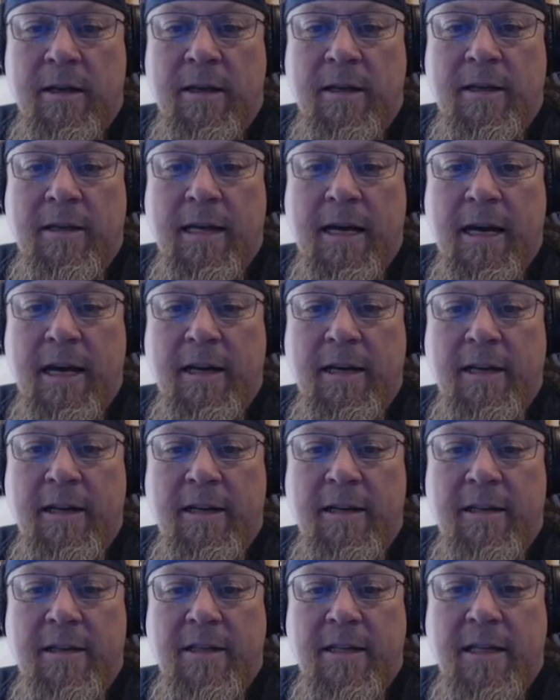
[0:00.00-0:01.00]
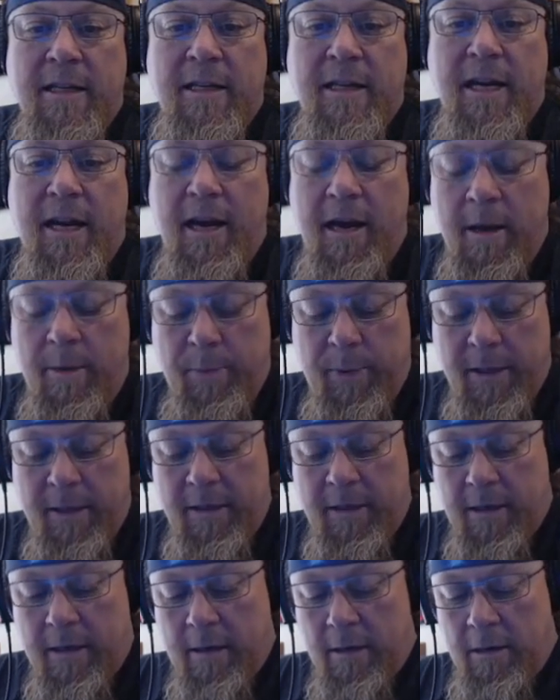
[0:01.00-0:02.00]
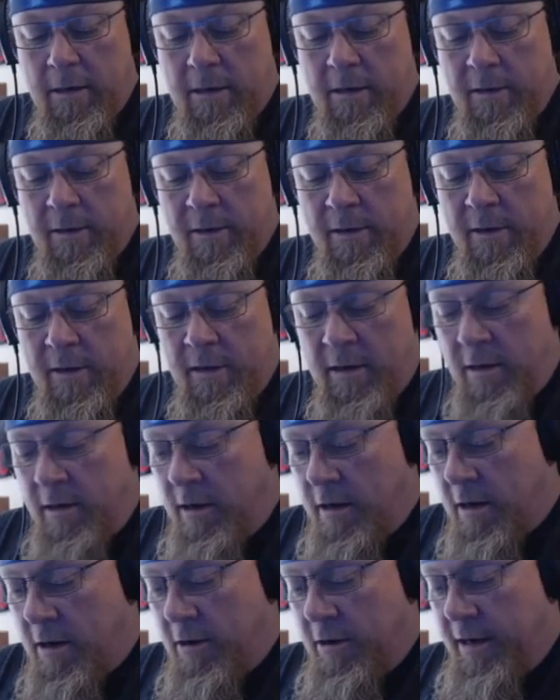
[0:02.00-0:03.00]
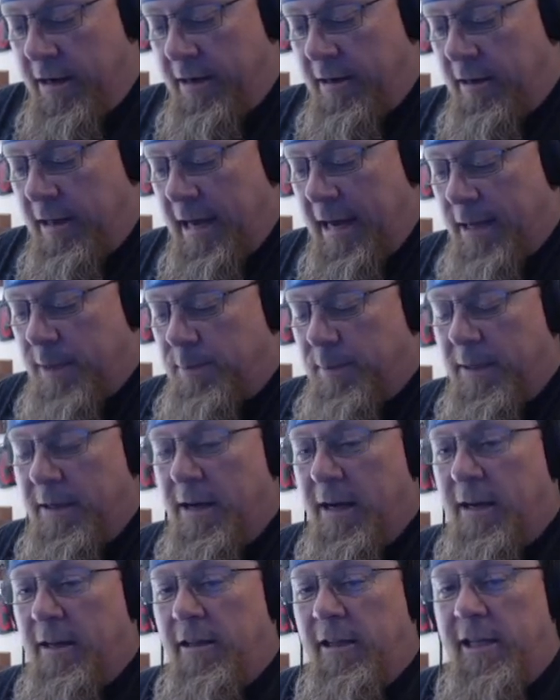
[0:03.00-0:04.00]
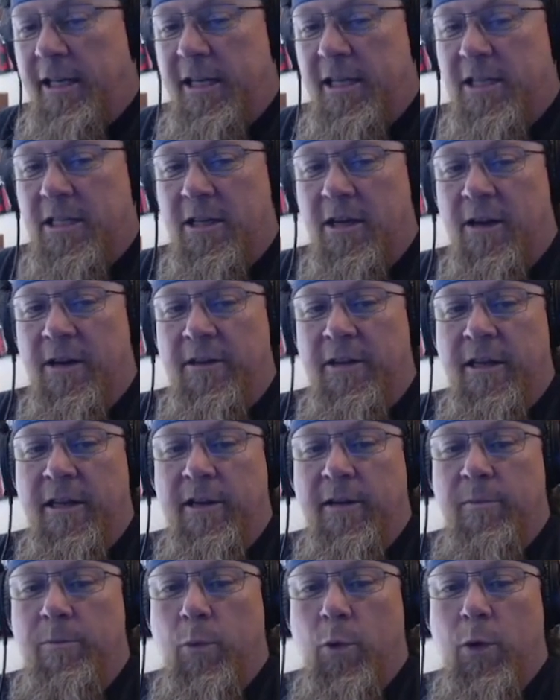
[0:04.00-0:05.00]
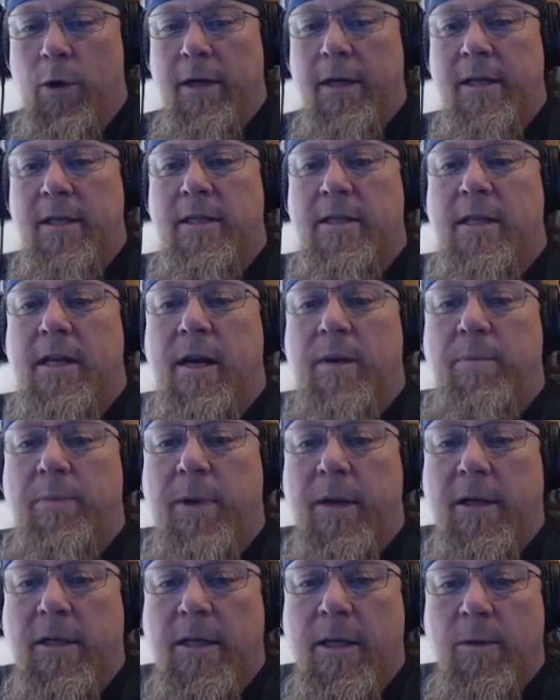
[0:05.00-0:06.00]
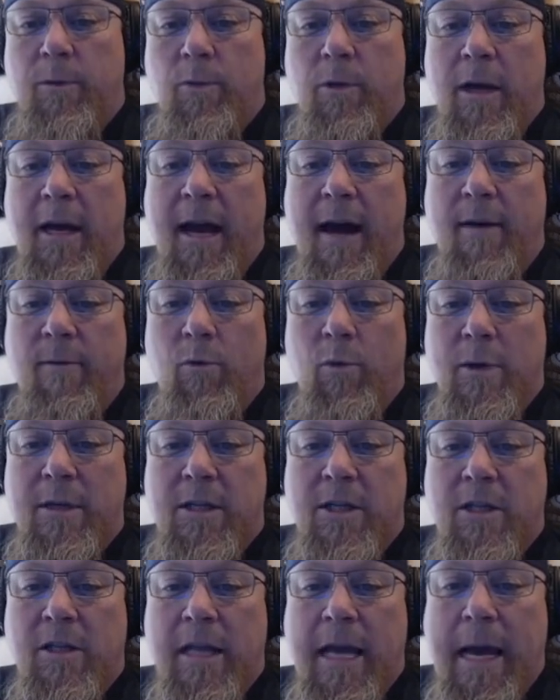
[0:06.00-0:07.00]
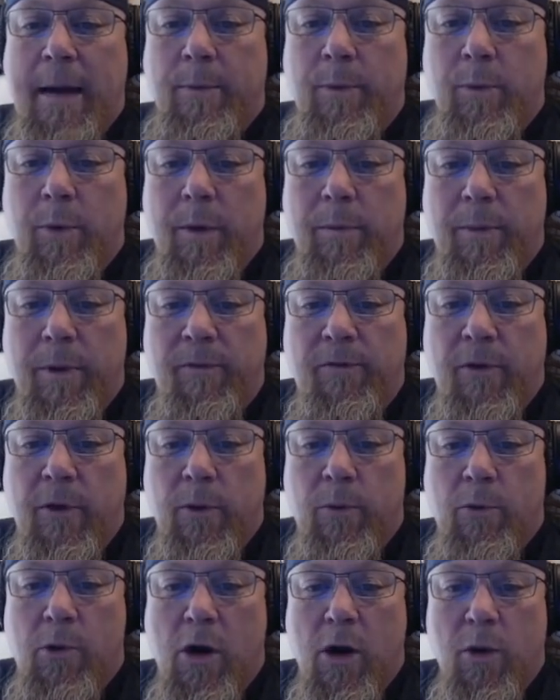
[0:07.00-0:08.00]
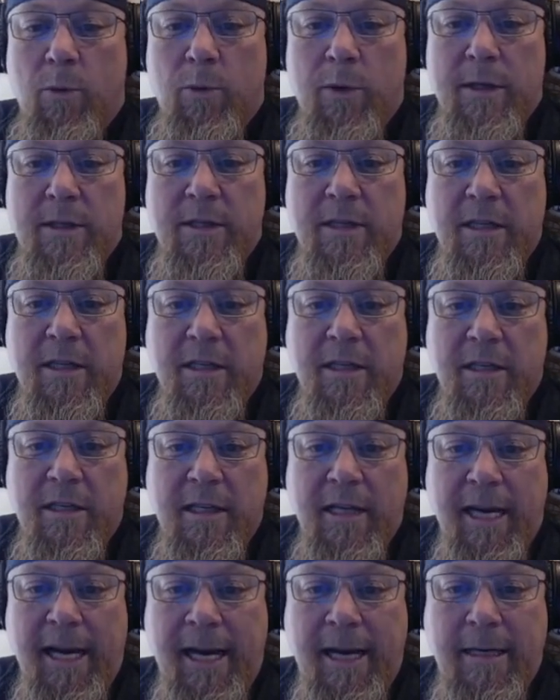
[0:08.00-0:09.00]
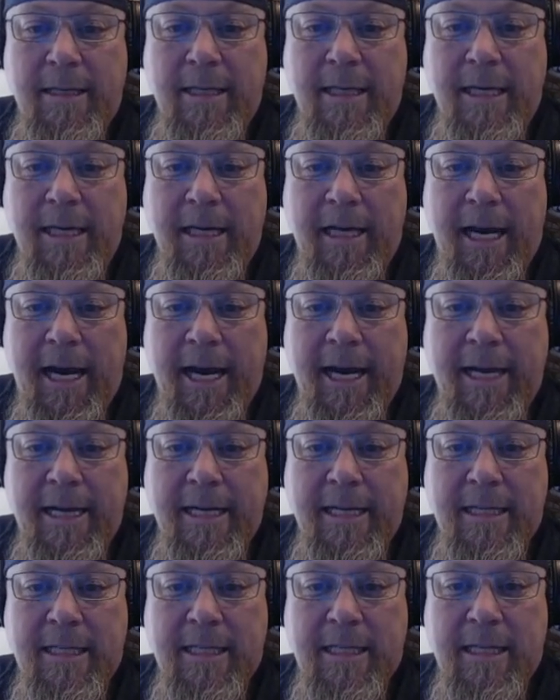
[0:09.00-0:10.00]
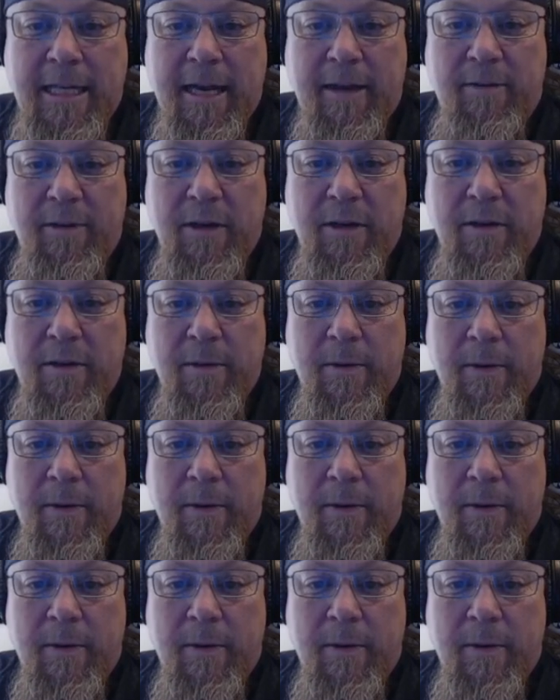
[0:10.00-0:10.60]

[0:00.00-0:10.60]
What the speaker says: That is an epic dollar. All right, last but not least, on the Morgans that I picked up, well, I have one slabbed one, but for the raw ones, this is an 1887,